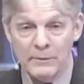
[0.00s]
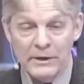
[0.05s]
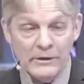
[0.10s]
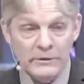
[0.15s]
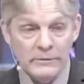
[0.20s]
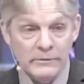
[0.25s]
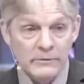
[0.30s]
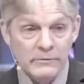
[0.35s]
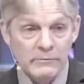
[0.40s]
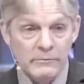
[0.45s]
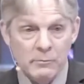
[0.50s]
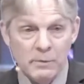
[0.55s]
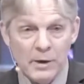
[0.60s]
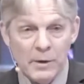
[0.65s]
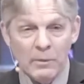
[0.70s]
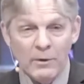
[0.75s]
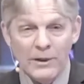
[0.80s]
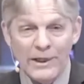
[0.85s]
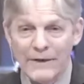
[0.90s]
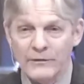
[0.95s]
I mean,
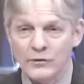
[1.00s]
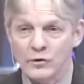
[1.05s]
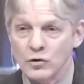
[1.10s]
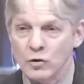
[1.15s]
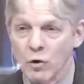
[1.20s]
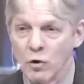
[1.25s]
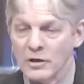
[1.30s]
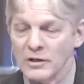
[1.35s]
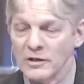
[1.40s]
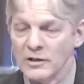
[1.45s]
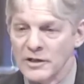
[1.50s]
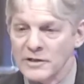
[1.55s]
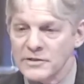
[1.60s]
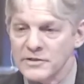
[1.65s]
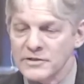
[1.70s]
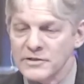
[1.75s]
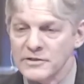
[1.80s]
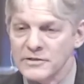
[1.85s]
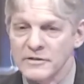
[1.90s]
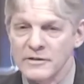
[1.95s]
people have short
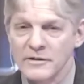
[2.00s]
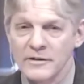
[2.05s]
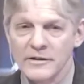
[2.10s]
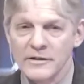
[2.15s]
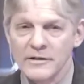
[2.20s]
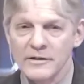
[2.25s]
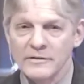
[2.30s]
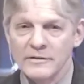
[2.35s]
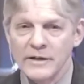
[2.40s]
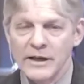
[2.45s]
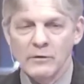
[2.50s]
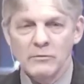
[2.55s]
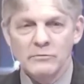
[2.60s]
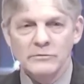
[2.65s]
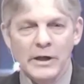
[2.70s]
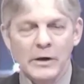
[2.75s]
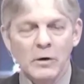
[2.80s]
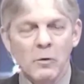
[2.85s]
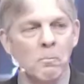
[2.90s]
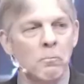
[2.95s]
lists. They
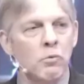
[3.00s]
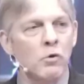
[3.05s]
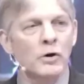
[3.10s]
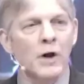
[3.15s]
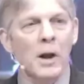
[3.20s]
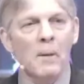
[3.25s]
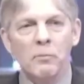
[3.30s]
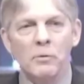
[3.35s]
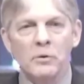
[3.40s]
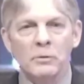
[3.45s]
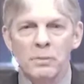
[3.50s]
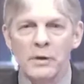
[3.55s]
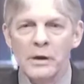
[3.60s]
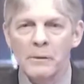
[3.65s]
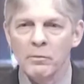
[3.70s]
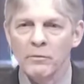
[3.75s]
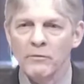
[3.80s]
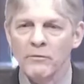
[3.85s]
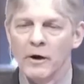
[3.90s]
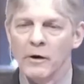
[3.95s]
don't, they don't put up with
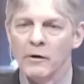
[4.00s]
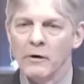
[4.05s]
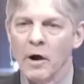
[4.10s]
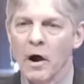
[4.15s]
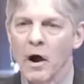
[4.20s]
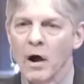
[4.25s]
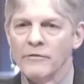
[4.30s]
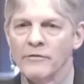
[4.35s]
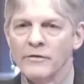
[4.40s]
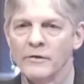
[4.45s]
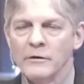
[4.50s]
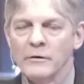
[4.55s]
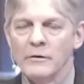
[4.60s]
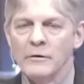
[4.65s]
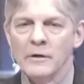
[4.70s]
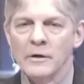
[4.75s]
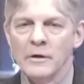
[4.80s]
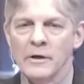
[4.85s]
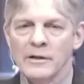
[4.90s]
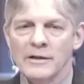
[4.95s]
people very often.
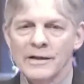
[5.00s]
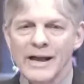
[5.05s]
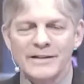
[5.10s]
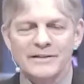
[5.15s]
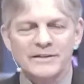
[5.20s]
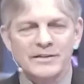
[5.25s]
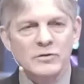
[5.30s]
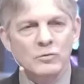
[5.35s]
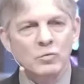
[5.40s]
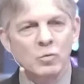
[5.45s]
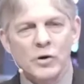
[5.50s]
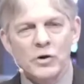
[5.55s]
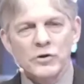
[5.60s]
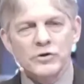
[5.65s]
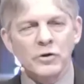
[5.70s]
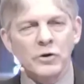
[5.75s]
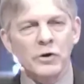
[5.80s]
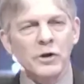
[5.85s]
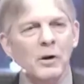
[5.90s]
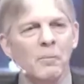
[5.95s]
God says,
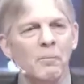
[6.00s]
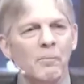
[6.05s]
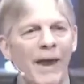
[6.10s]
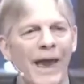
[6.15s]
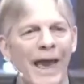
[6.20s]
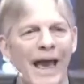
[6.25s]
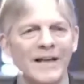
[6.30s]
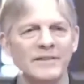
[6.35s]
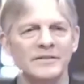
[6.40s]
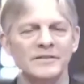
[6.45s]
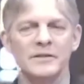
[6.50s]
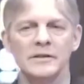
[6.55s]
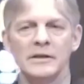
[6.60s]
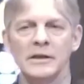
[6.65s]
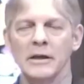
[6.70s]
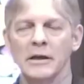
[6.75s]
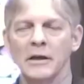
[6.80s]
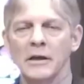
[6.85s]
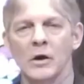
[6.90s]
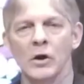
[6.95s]
Where's your
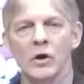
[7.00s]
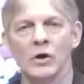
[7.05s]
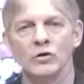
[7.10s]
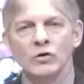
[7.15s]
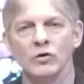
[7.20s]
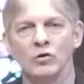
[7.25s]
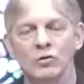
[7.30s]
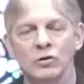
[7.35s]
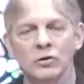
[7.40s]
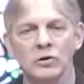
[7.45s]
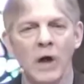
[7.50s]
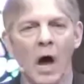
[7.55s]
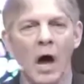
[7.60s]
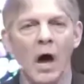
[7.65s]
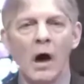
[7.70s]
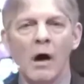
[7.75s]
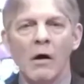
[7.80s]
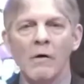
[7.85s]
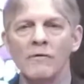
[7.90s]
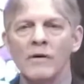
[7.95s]
capacity to
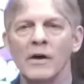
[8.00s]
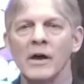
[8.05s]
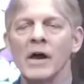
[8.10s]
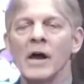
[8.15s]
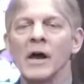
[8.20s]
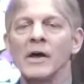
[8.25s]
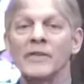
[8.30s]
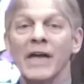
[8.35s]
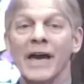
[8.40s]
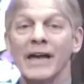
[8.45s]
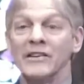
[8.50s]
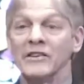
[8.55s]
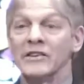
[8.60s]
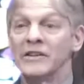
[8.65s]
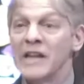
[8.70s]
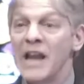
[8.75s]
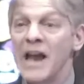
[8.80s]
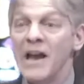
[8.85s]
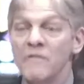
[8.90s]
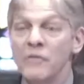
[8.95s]
love
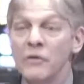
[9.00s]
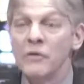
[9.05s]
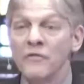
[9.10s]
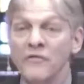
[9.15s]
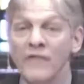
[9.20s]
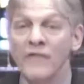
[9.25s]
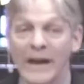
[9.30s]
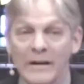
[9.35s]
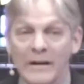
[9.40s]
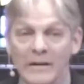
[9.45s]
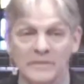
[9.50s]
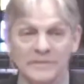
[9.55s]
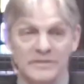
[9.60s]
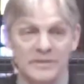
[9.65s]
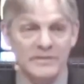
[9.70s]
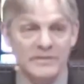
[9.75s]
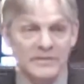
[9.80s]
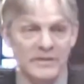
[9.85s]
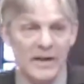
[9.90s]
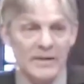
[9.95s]
that never
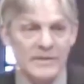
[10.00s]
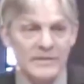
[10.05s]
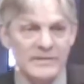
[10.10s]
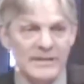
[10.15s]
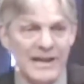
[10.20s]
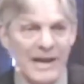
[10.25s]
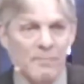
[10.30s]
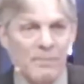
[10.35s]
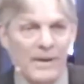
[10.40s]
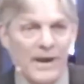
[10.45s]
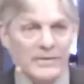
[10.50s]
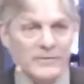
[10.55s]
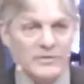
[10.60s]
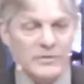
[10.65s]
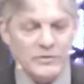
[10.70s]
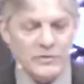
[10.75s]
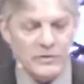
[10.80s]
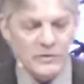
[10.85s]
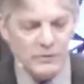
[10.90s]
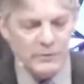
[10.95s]
fails, it says in that
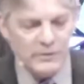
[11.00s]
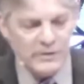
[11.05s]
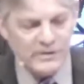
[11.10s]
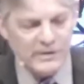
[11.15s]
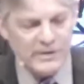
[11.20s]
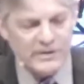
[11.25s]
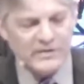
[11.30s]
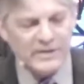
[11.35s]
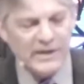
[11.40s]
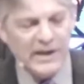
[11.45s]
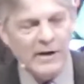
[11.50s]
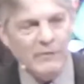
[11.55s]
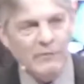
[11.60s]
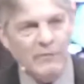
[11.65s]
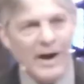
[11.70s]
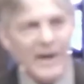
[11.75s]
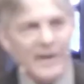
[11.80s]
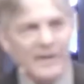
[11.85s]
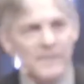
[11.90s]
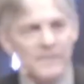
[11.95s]
passage in Corinthians
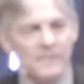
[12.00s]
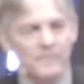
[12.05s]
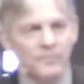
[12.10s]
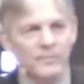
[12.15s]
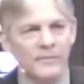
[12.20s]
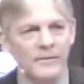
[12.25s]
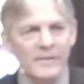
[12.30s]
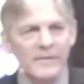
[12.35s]
again, right?